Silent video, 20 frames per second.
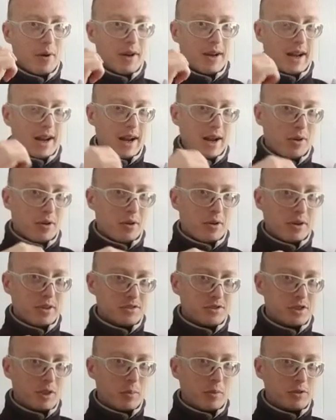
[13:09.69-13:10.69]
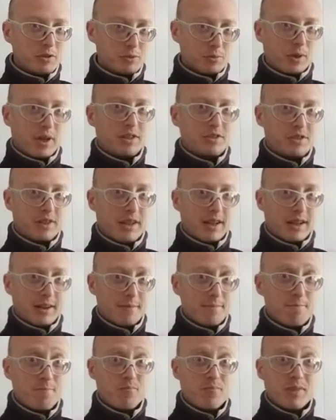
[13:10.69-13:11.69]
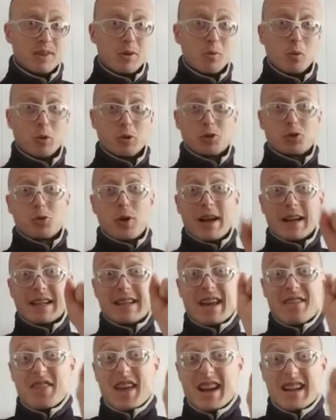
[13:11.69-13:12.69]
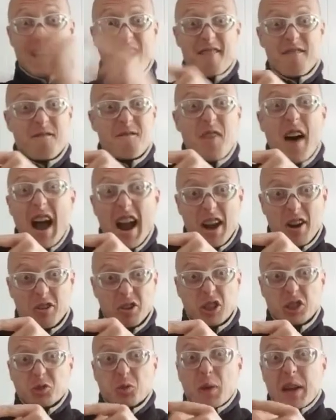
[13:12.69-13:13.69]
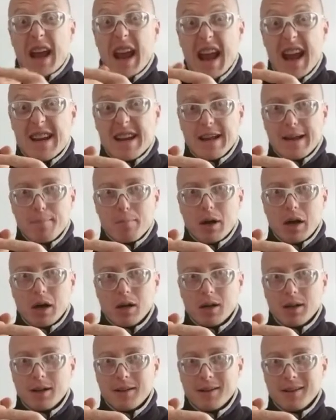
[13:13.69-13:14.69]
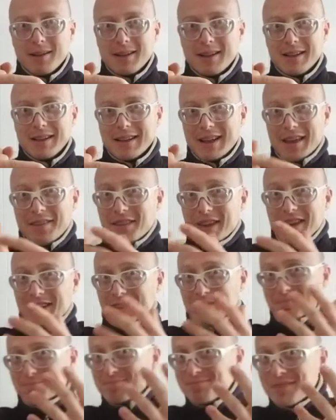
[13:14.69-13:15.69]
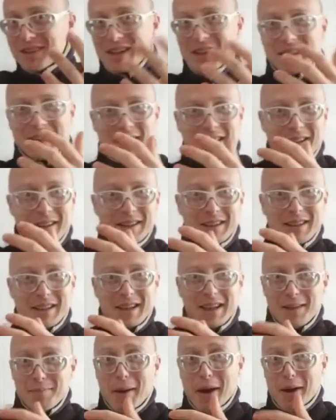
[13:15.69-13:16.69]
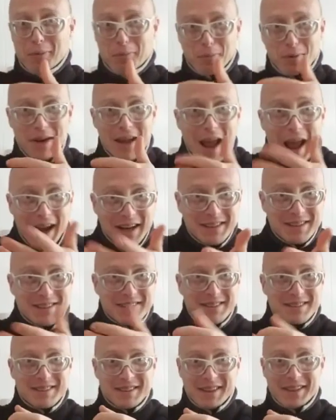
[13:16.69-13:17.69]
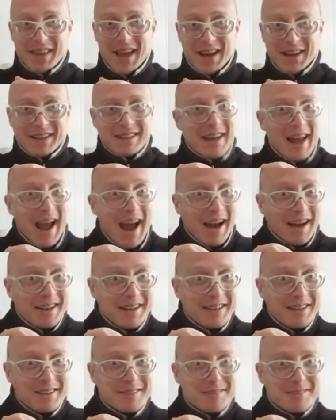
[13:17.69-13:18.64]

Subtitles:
an error in someone's reasoning, we're trying to get that guy fired because we hate him. And then he might react to that attack.